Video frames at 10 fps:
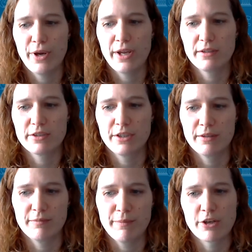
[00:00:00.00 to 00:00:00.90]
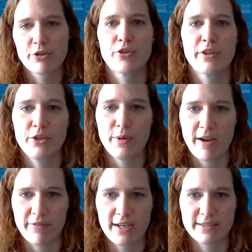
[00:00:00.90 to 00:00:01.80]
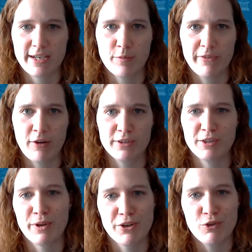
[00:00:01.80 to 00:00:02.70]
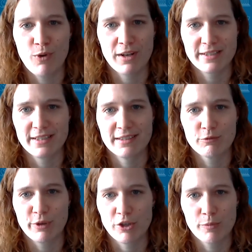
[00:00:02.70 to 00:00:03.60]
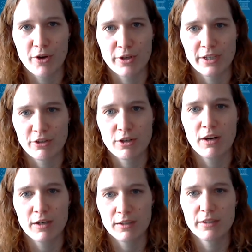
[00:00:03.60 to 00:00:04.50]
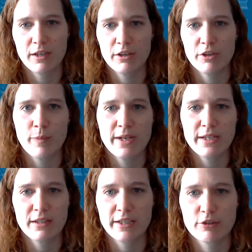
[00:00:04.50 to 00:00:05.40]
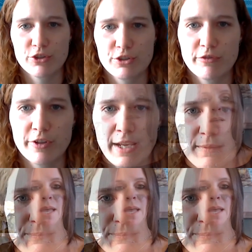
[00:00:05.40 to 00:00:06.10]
But to make sure that you have that type of outlet where you want it, where you're parking your car, you might need an electrician for that.